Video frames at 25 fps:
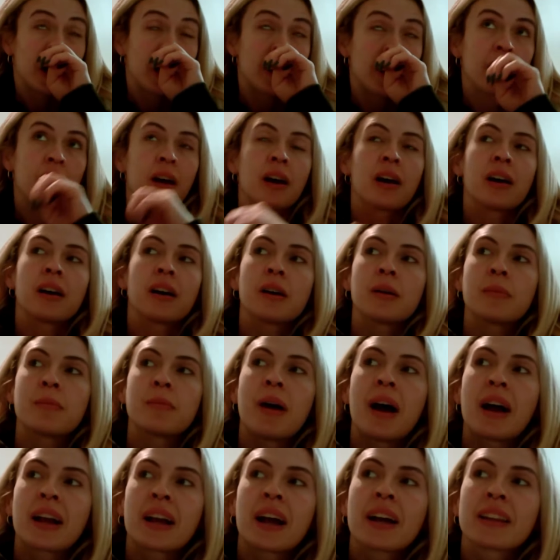but
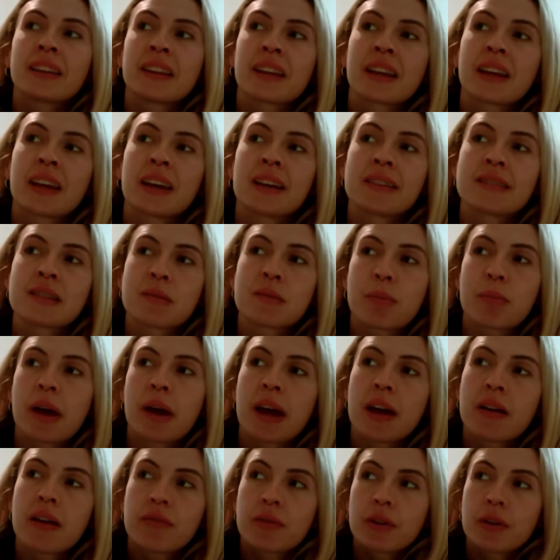um, I got the kids a
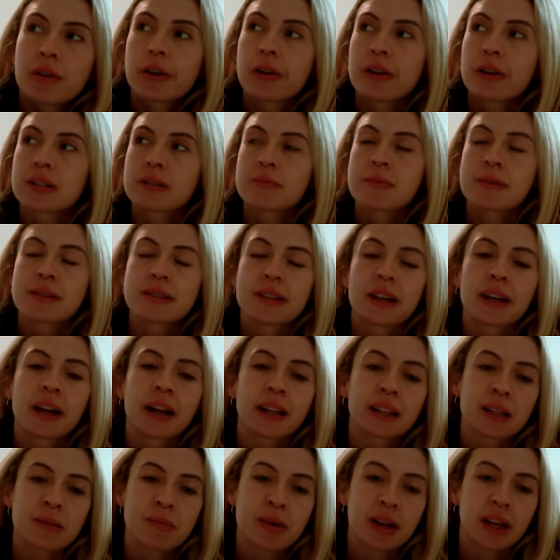pet for Christmas. I
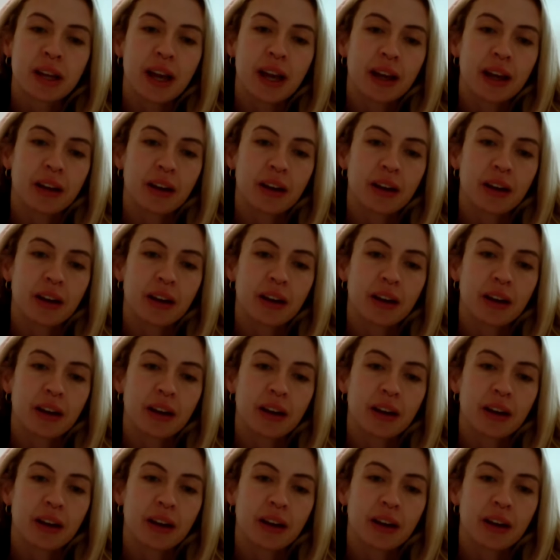got them a